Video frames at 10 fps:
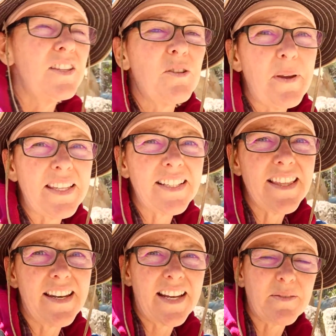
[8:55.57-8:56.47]
So basically
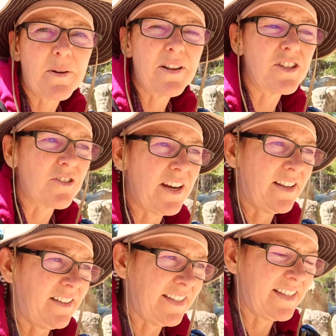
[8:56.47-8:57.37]
the next part of the
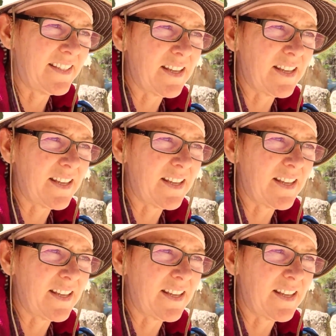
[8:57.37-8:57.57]
trail is